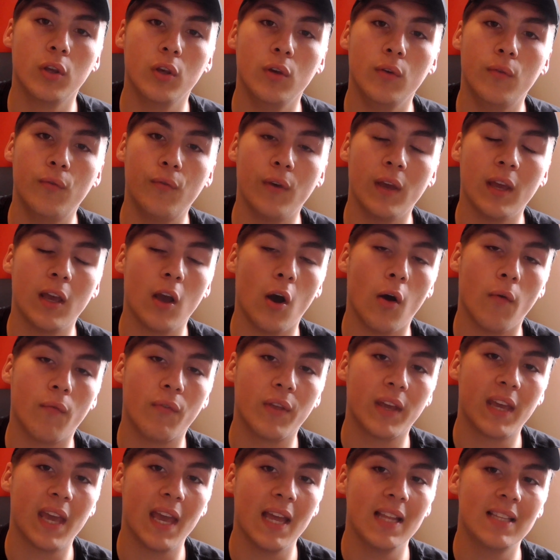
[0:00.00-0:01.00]
you think of
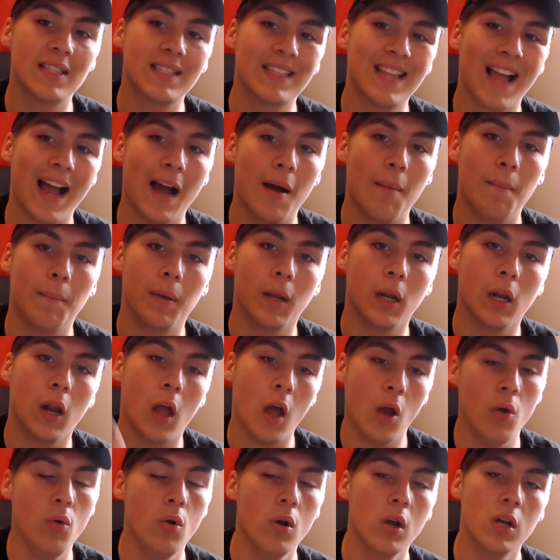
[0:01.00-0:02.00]
the kits down
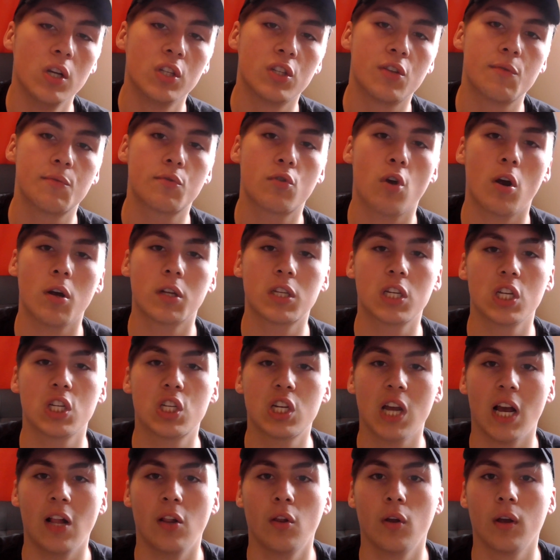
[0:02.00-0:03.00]
below. Subscribe to the
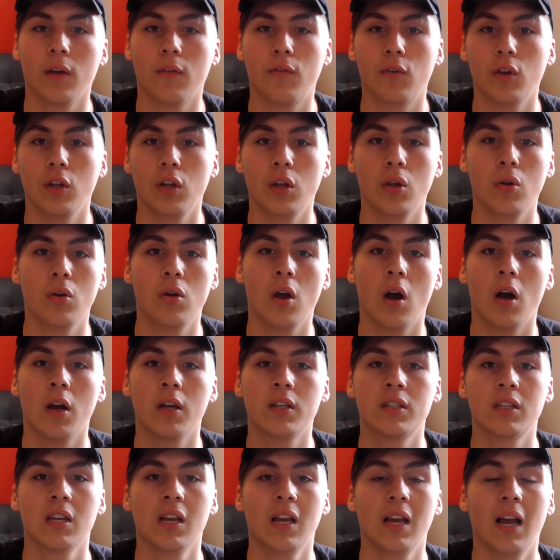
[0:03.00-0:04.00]
channel if you're new,
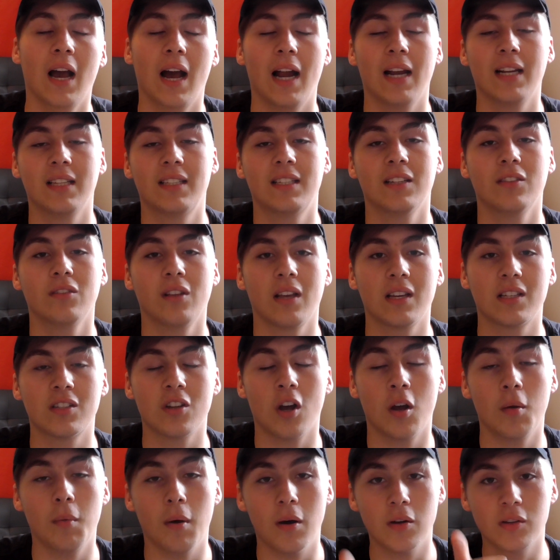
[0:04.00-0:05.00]
guys. And until next
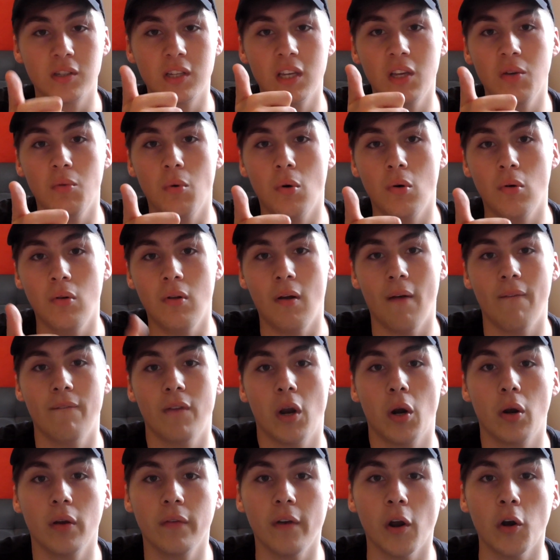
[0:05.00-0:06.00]
time, I'll see you all
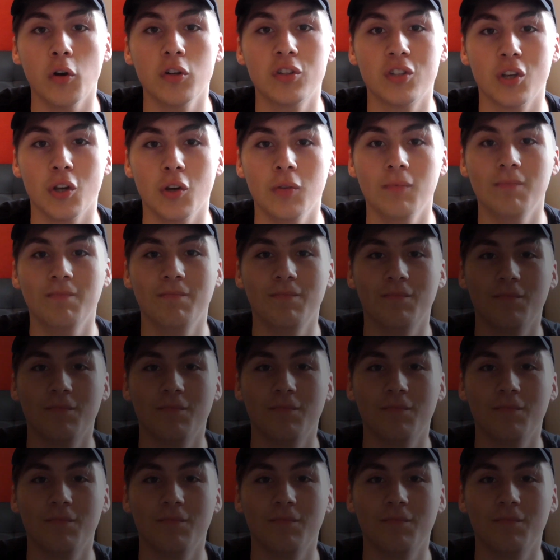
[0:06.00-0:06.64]
very, very soon.